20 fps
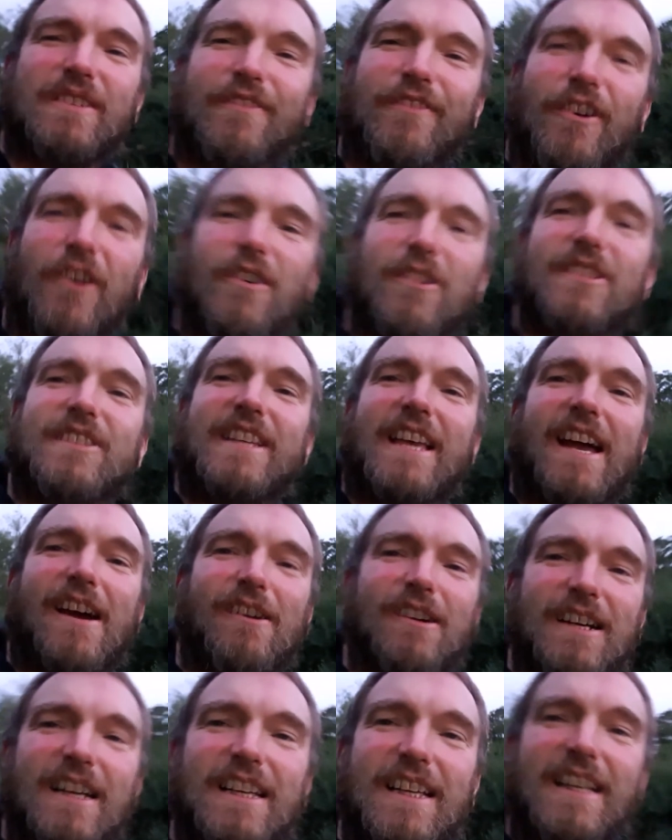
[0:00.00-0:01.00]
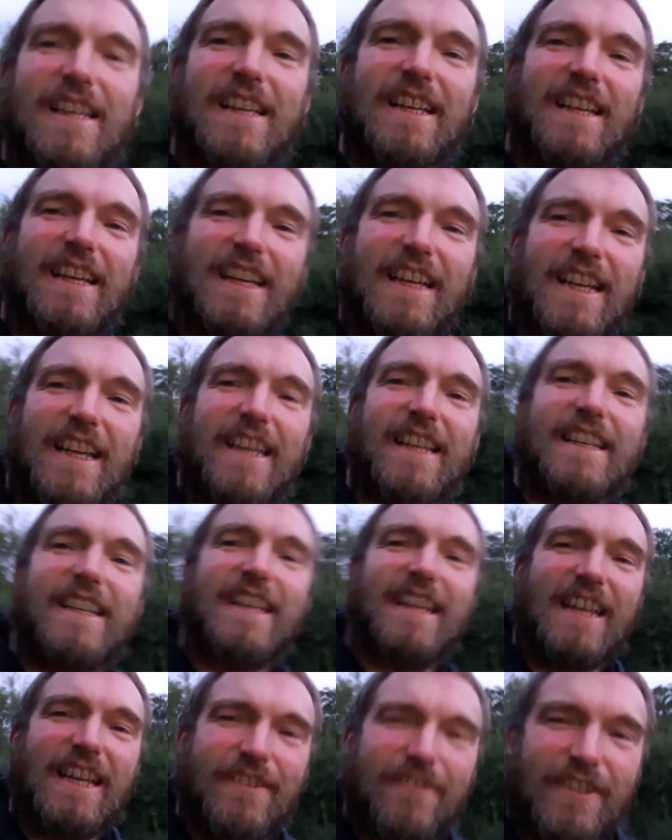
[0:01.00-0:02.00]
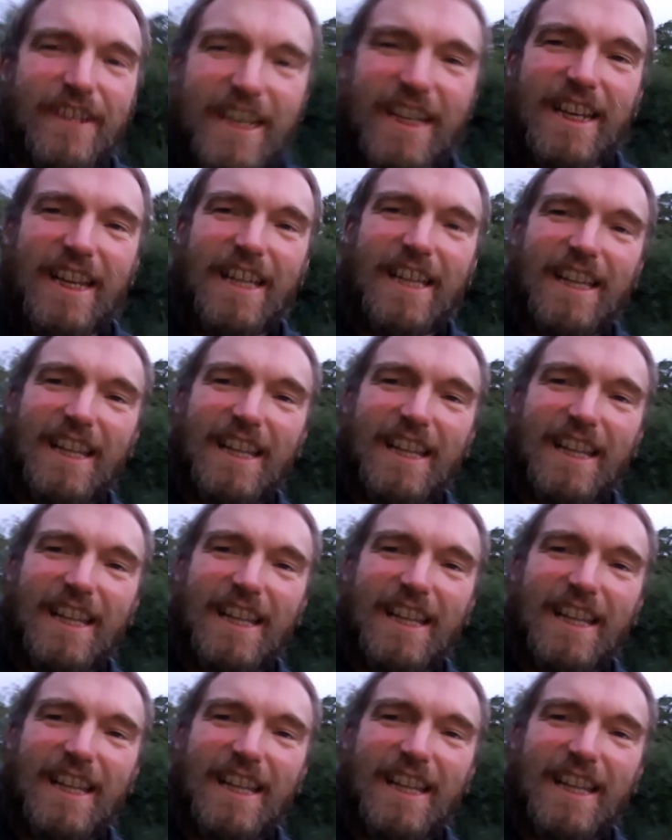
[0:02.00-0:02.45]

Fox out in the evening.